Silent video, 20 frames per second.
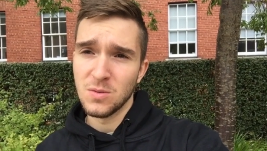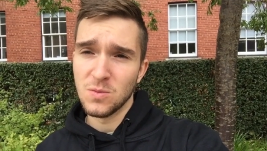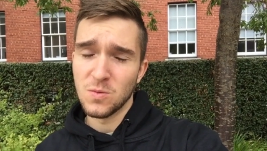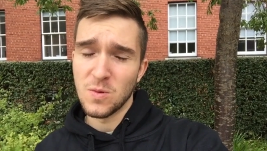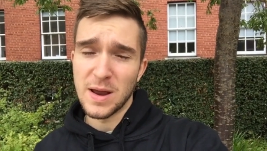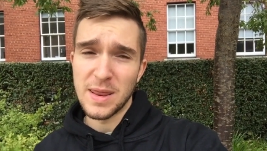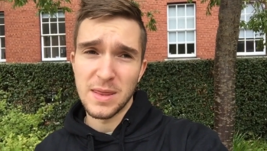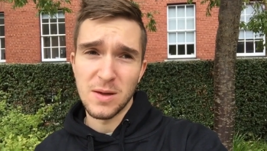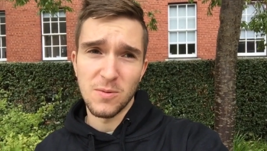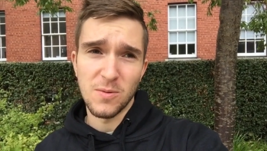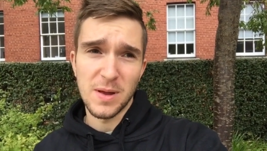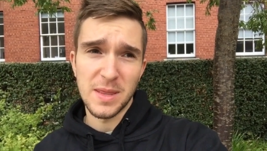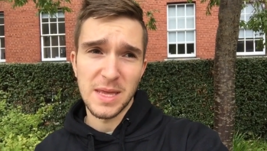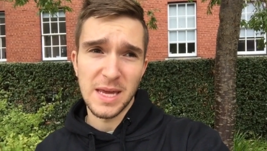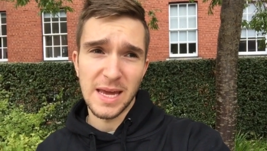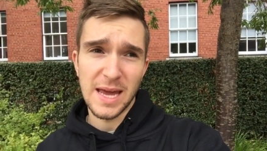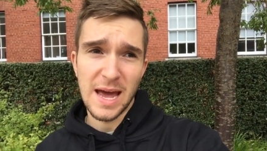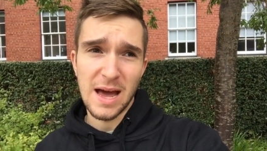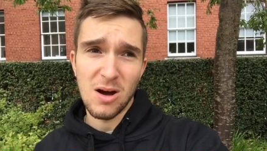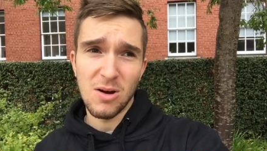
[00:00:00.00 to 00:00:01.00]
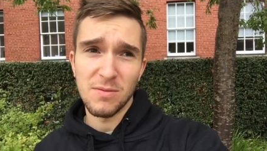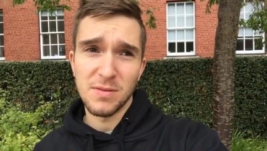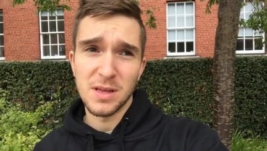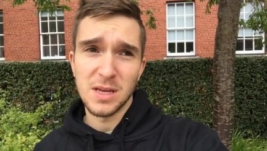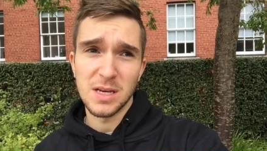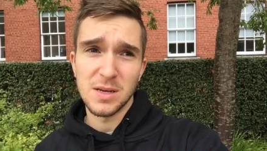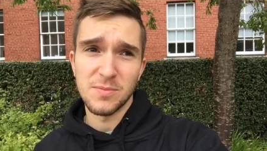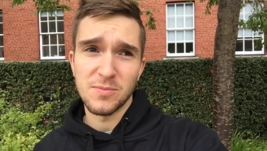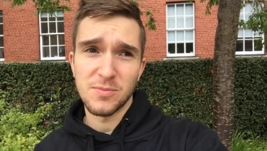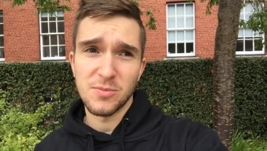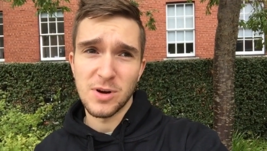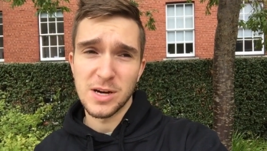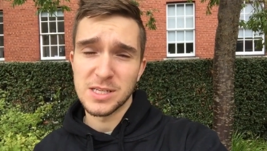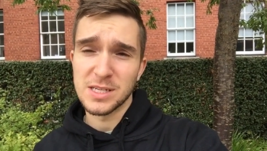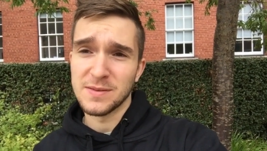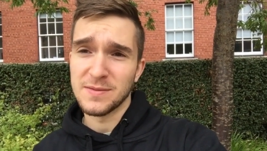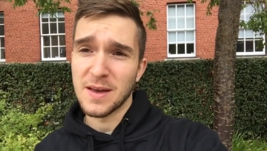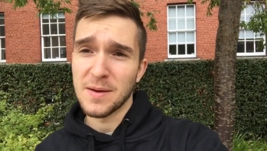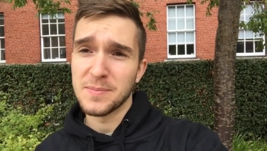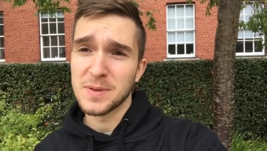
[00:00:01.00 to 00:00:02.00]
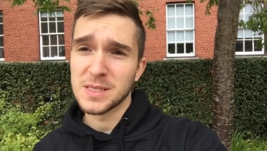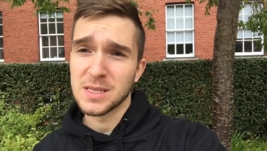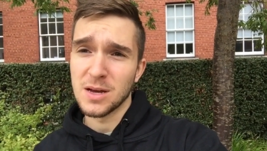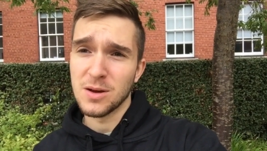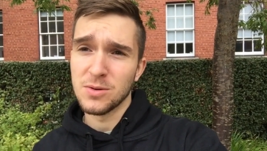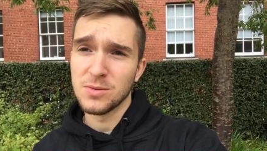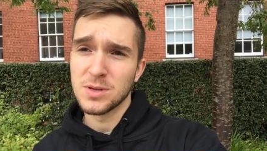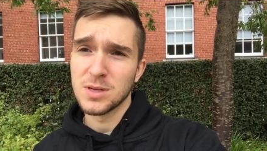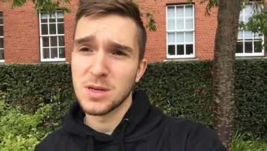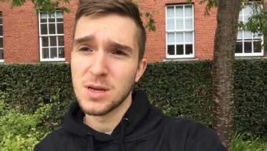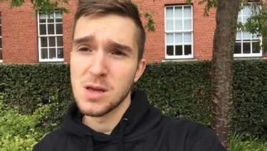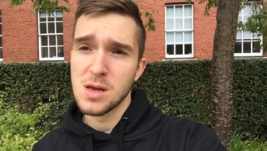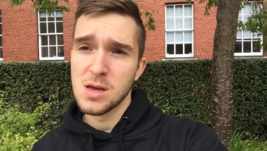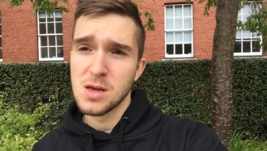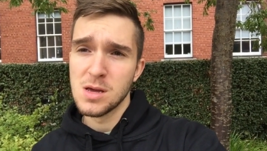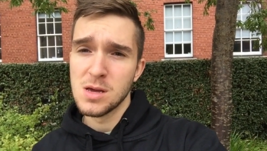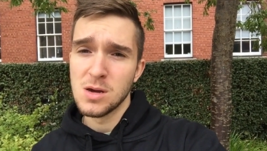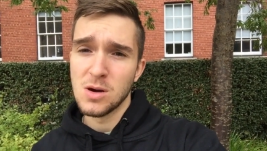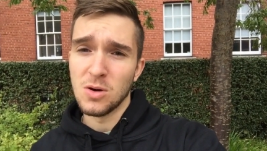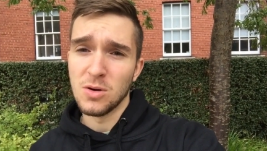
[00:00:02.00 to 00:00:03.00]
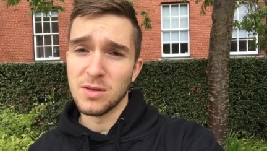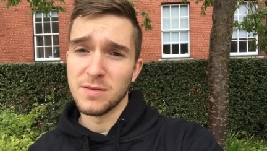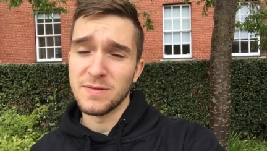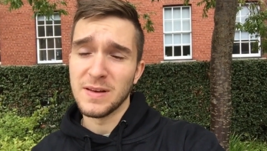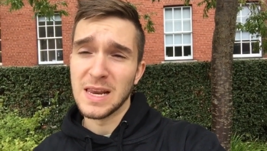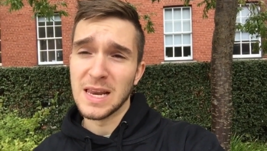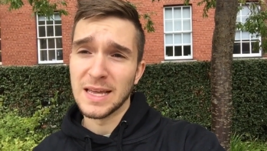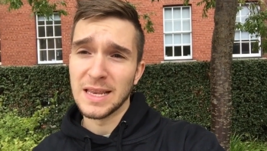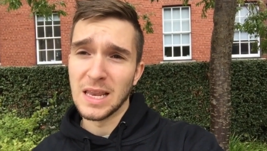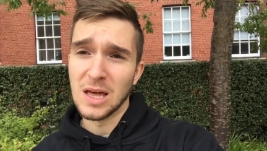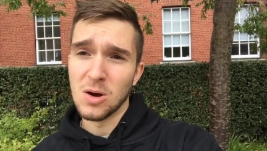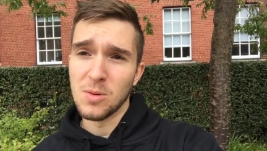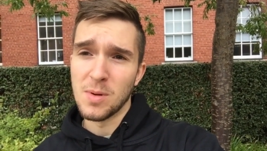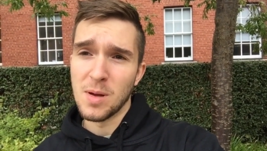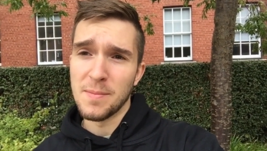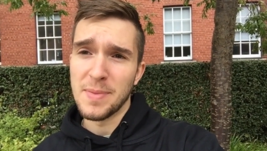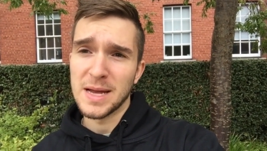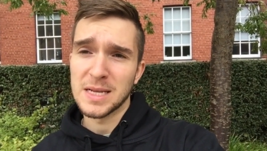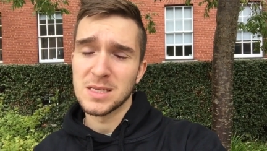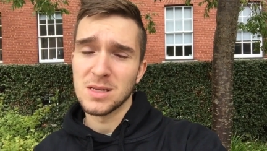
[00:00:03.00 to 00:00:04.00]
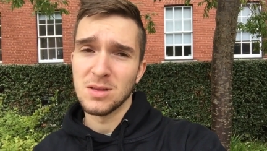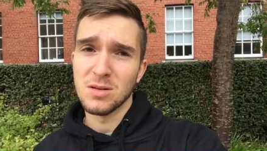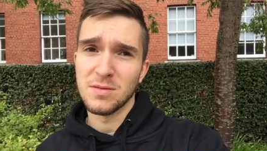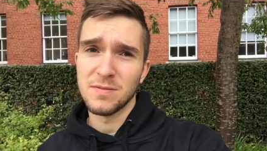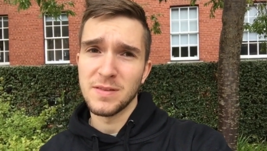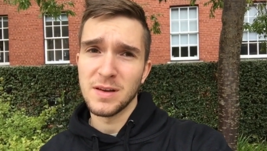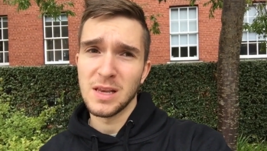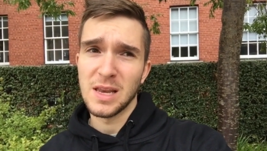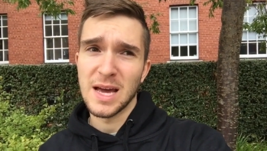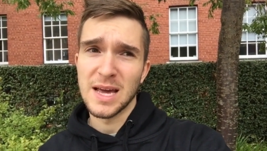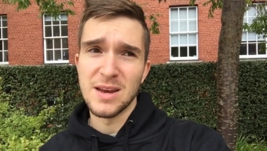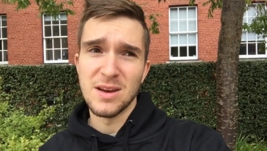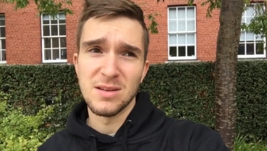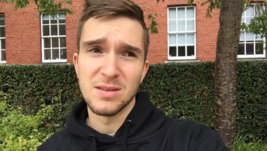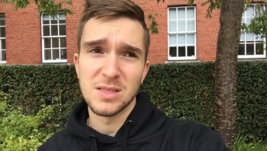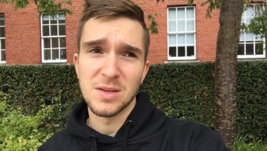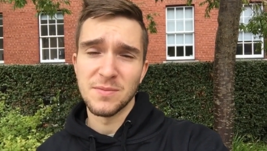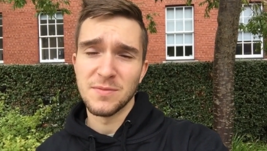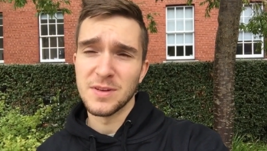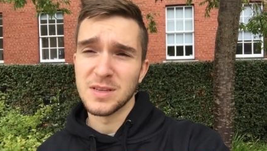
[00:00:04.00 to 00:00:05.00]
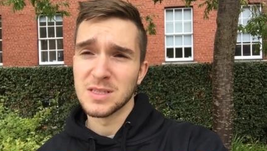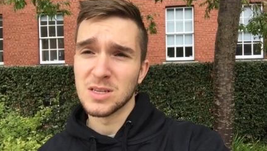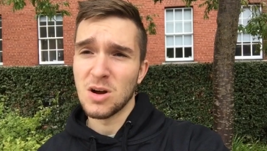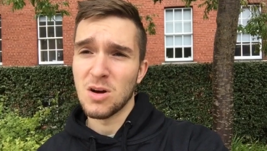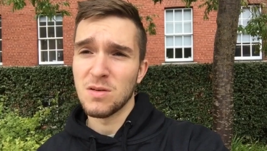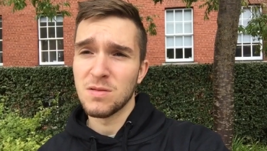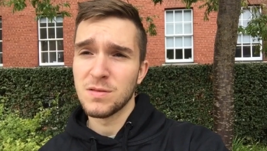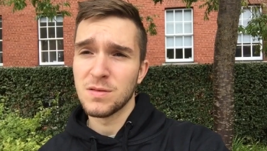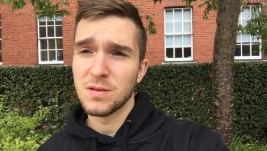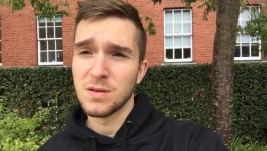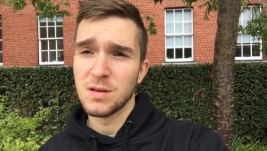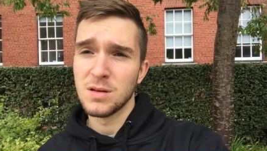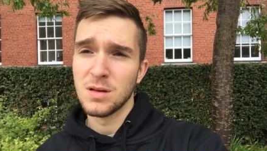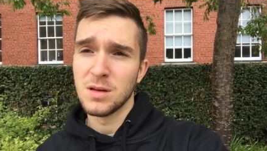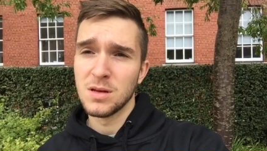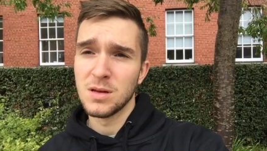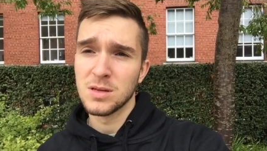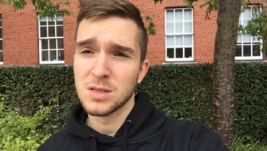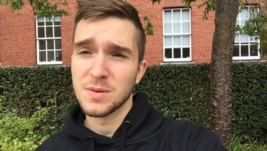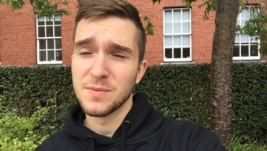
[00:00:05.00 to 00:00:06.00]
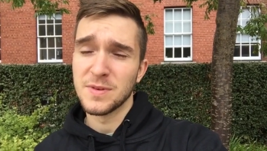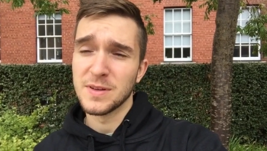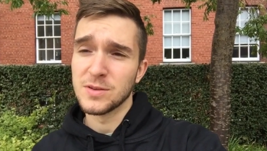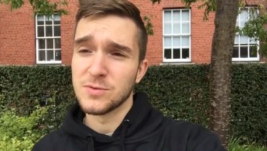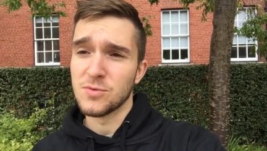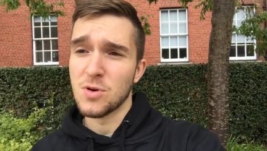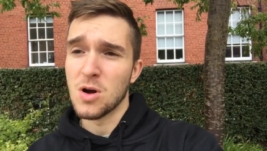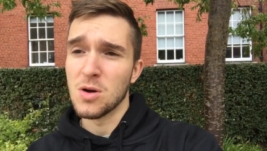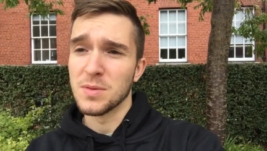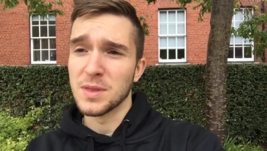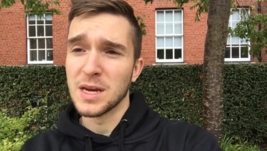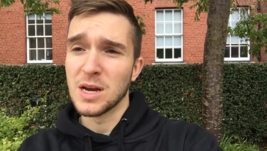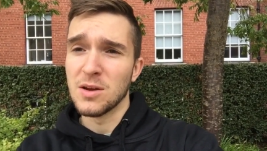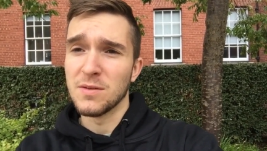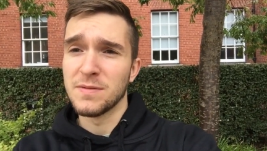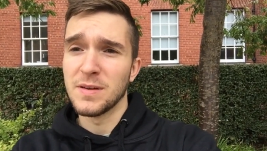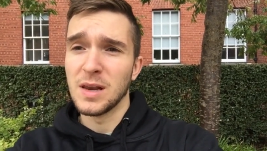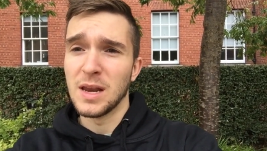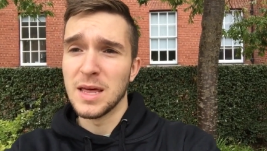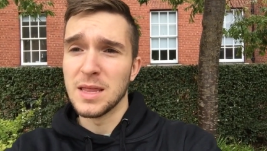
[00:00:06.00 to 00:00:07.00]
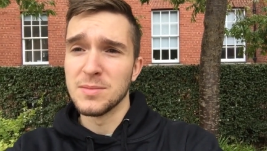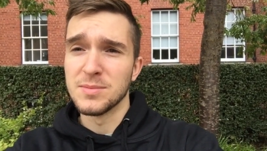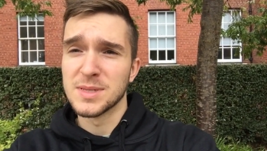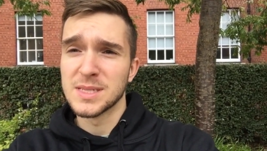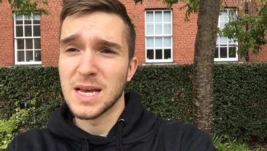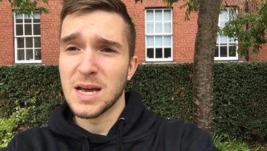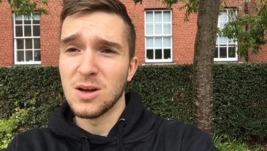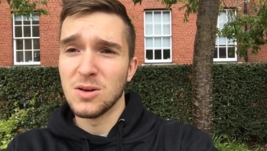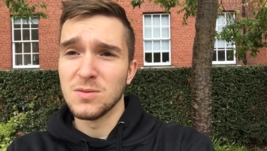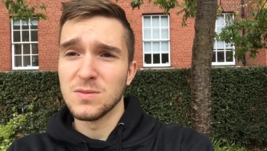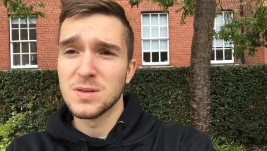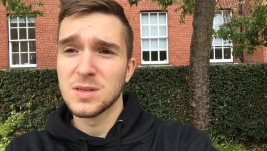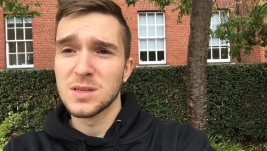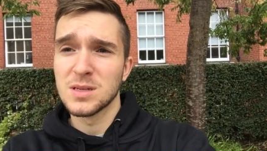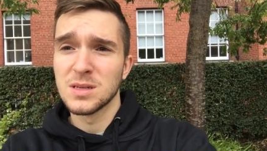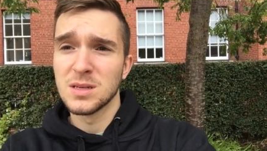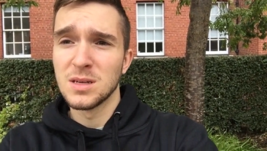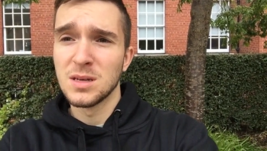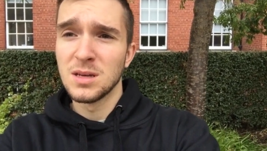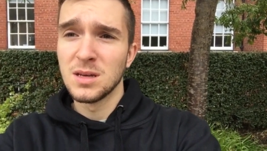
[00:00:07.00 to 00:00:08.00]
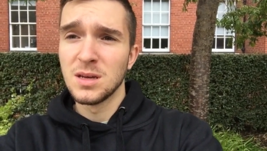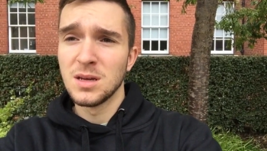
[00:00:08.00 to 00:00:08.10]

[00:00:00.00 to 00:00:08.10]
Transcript: when, when they get out of their depressive episode, or they're feeling a little bit better. They'll feel like something's off, something's wrong, they don't feel like themselves.